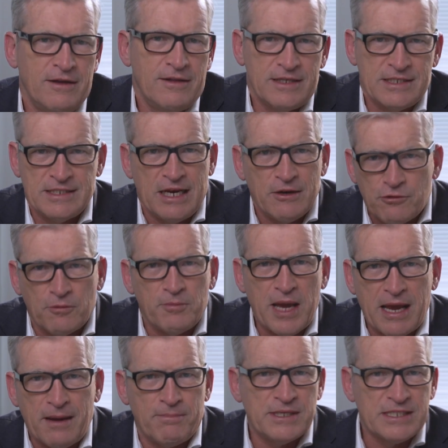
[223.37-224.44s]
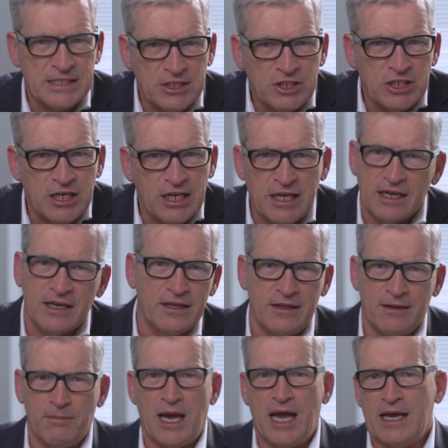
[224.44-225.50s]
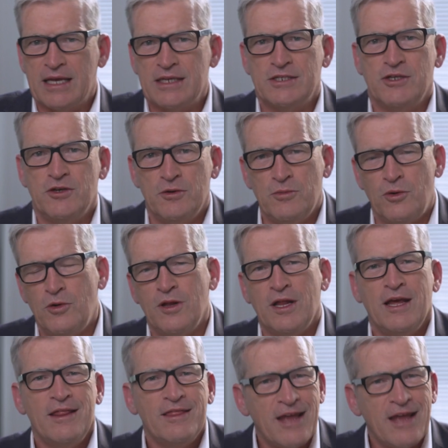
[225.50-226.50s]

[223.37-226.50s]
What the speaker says: the central bank positioning and the market turmoil,